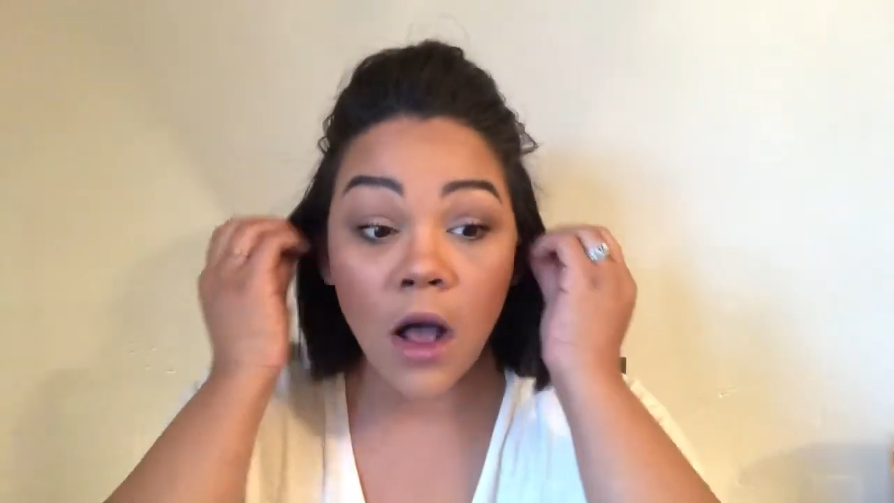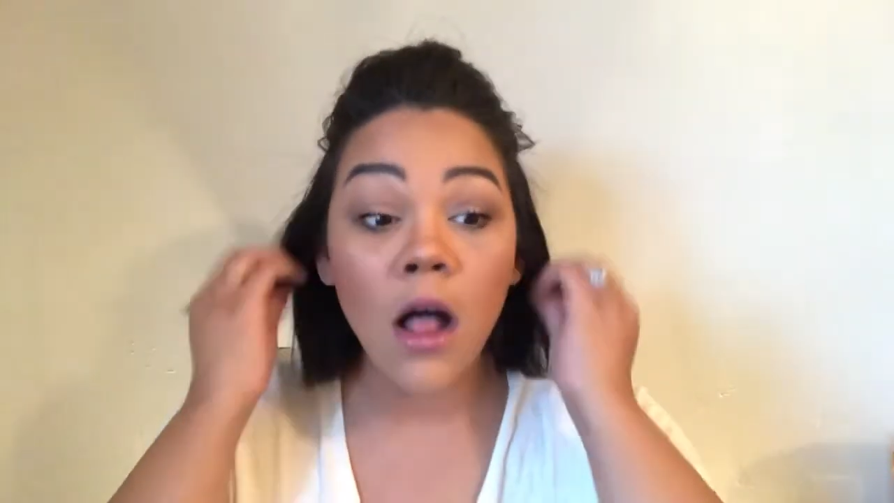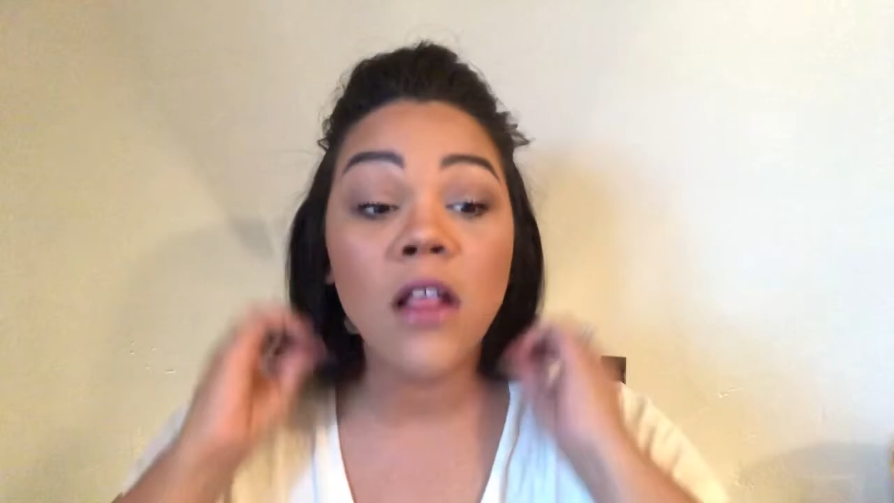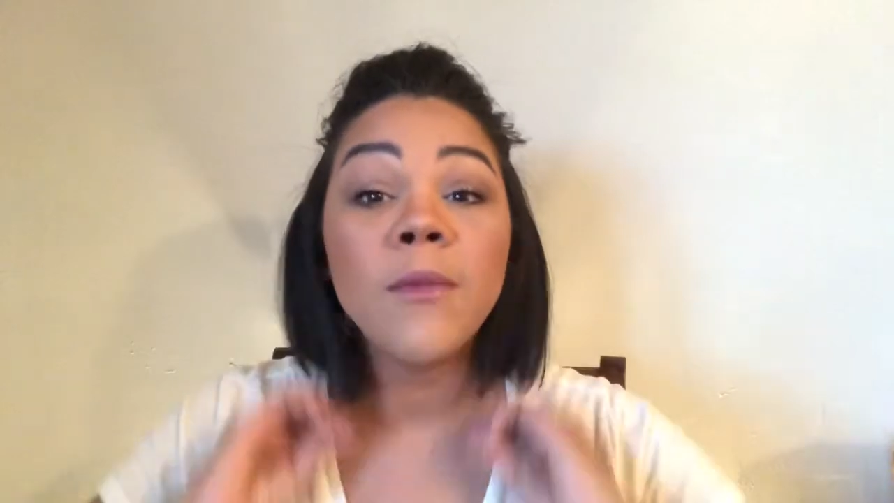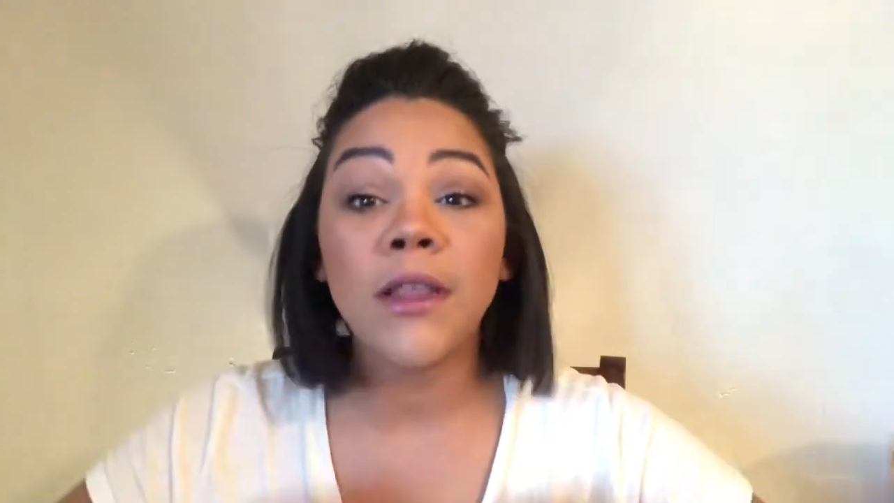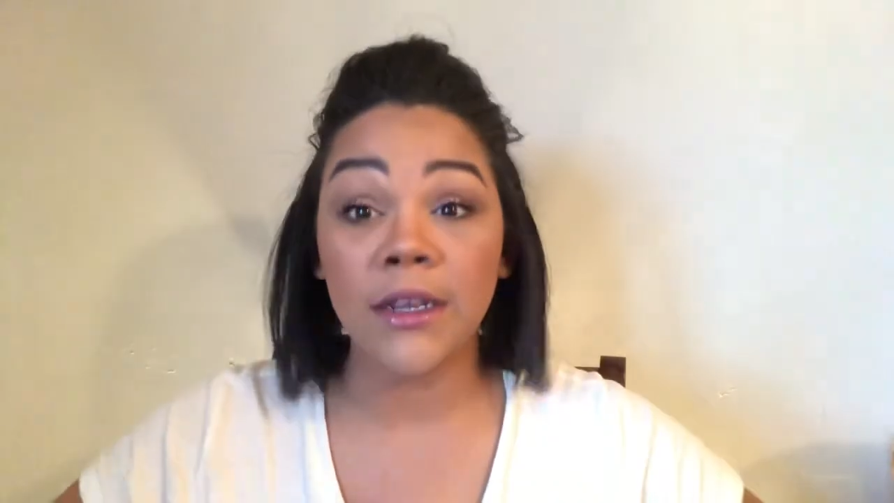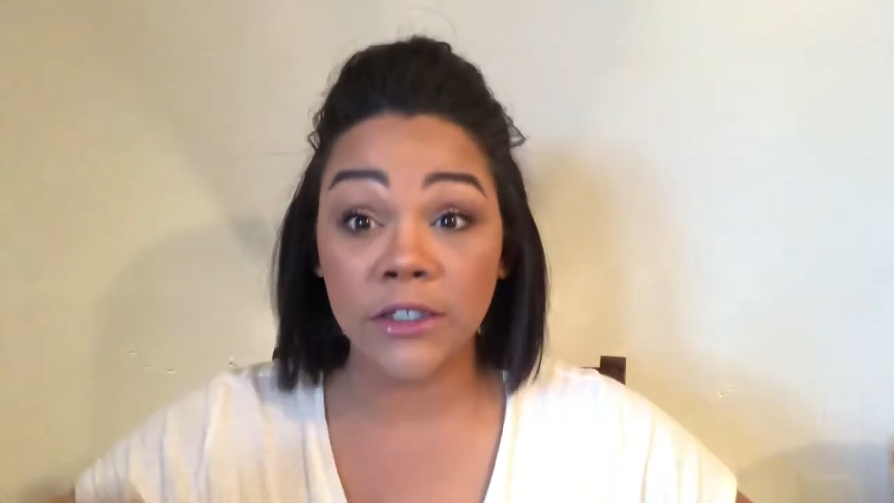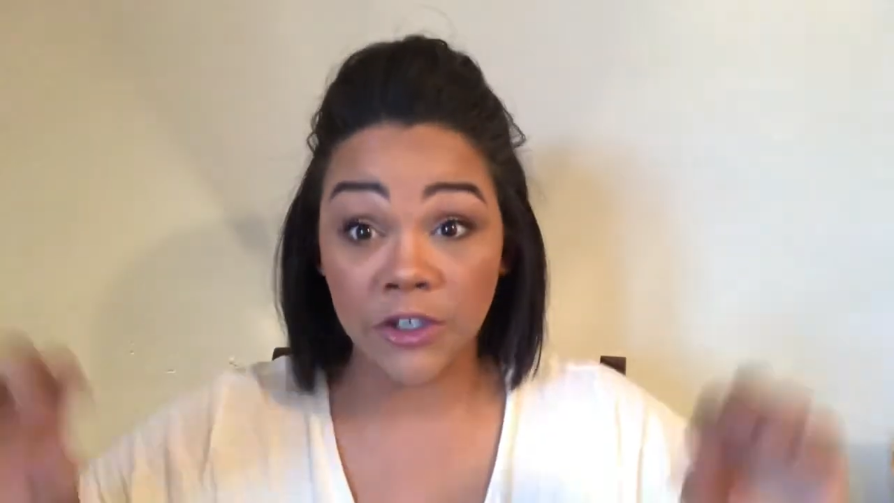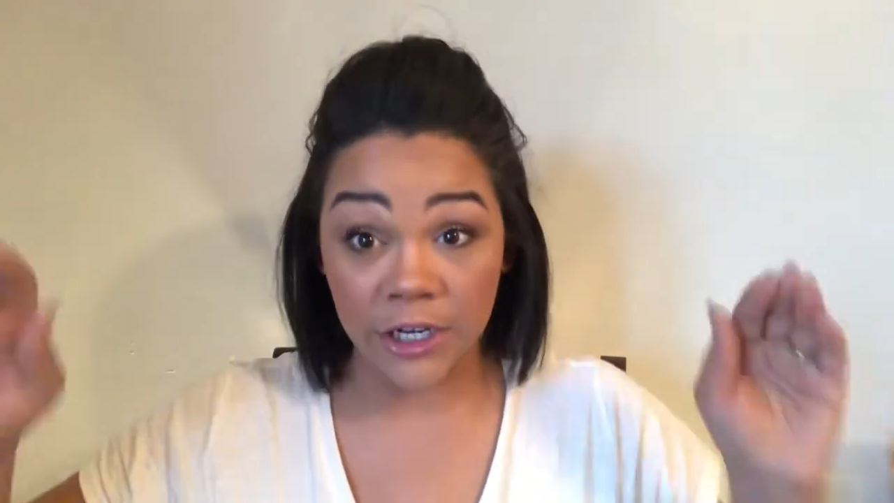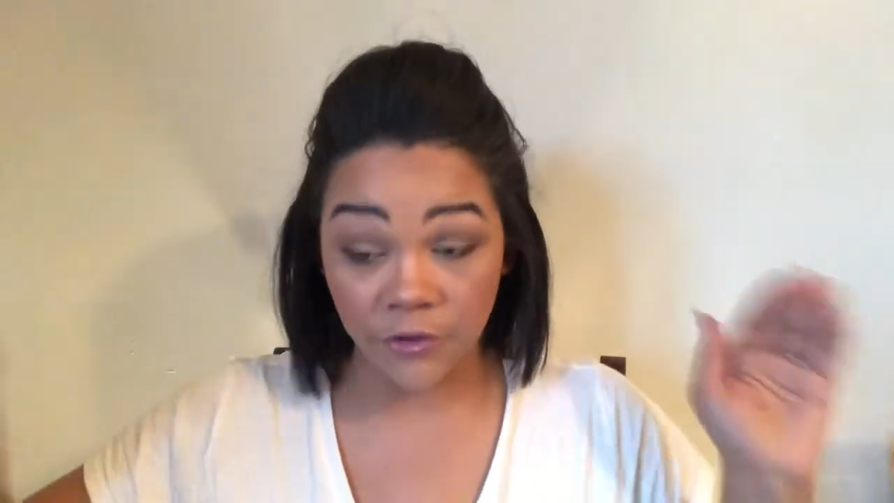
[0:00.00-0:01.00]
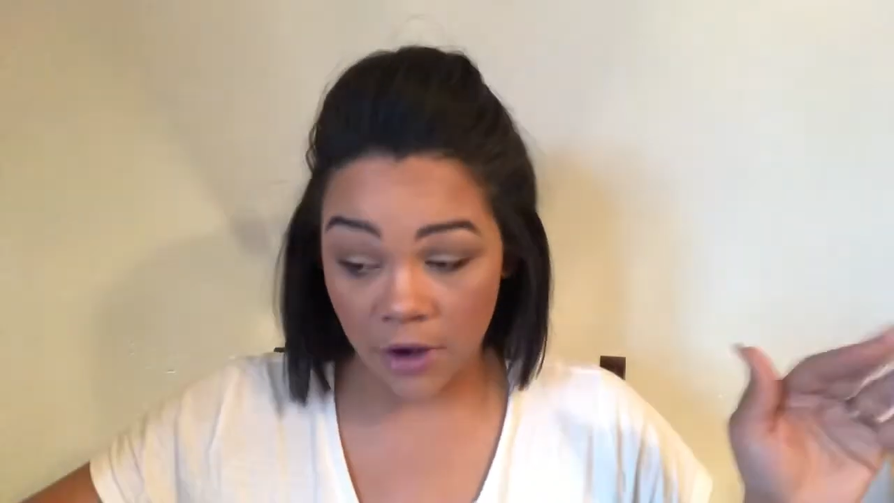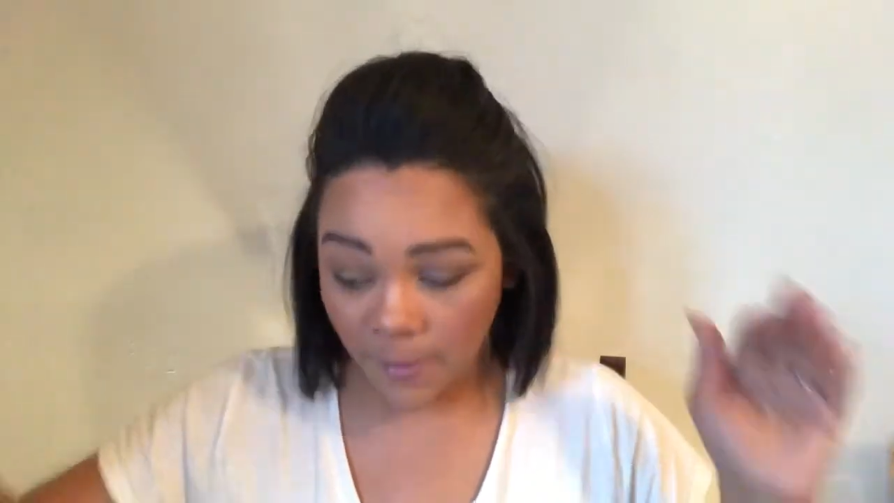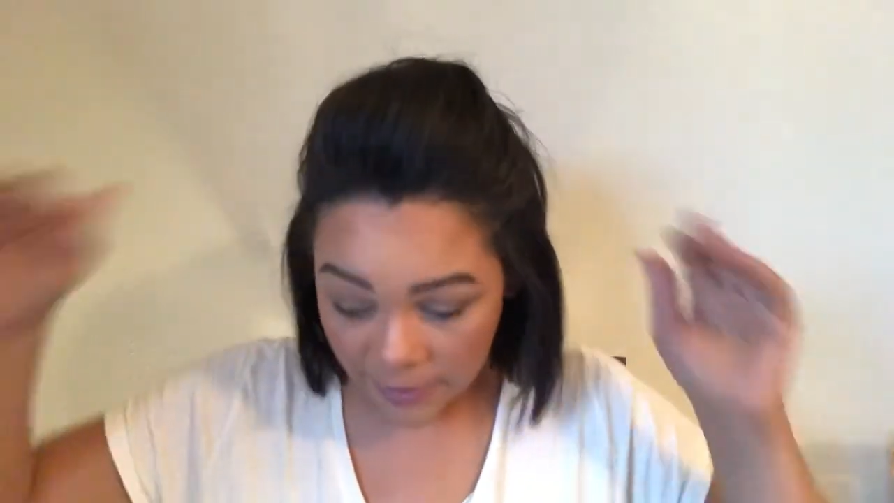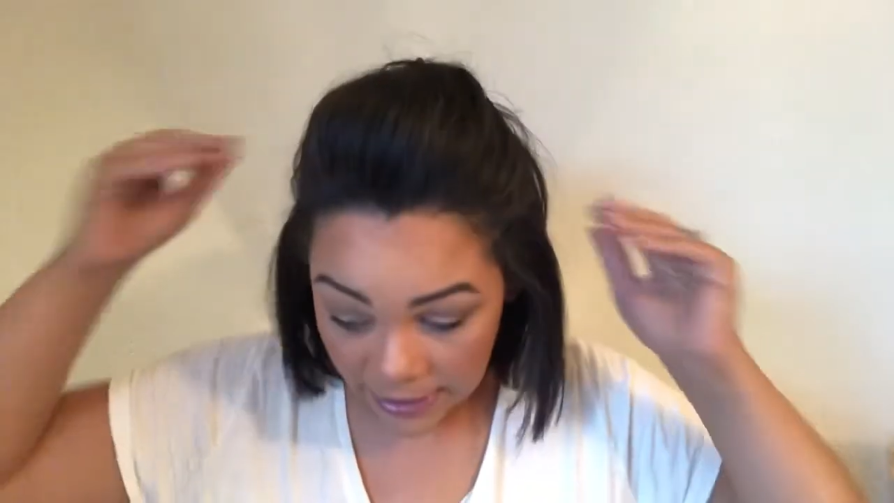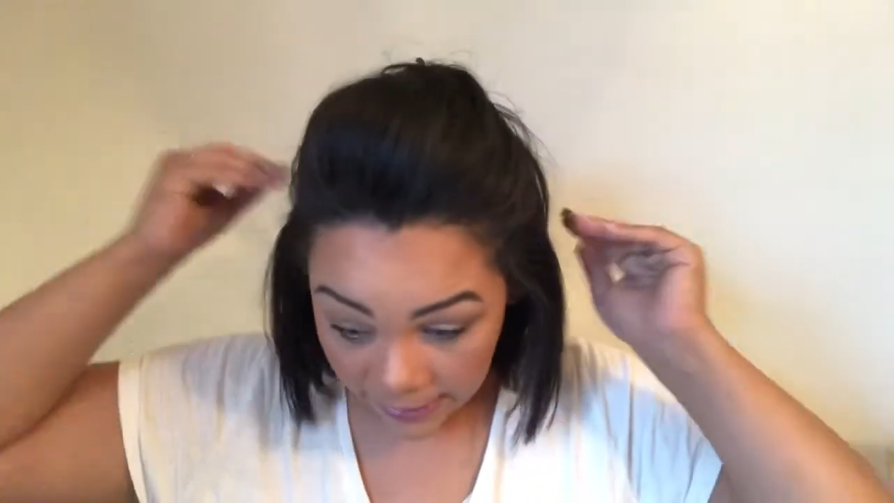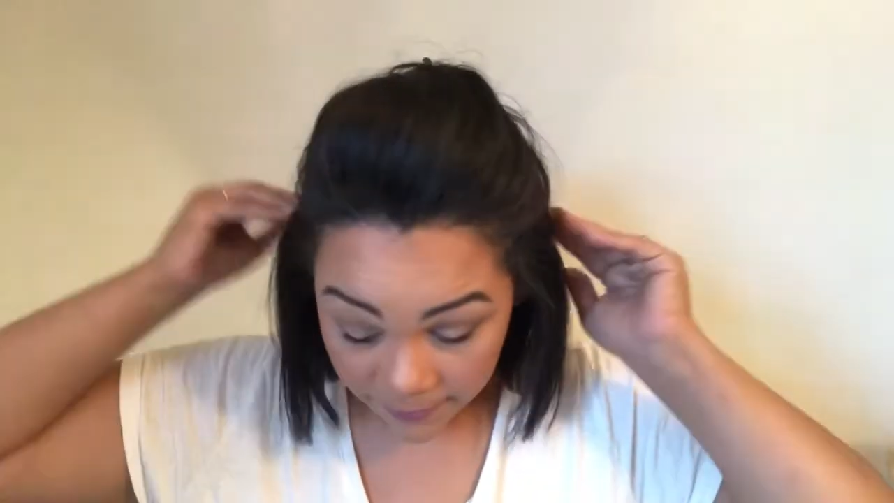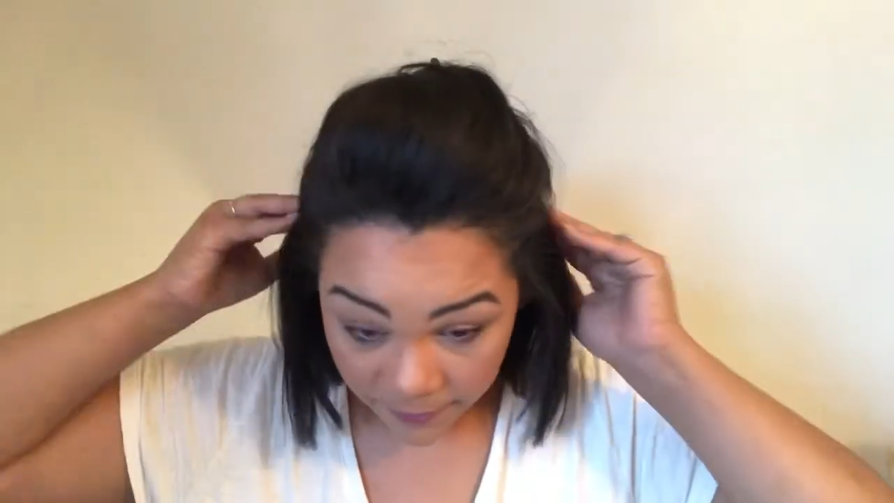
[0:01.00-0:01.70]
All of my things are getting dropped today.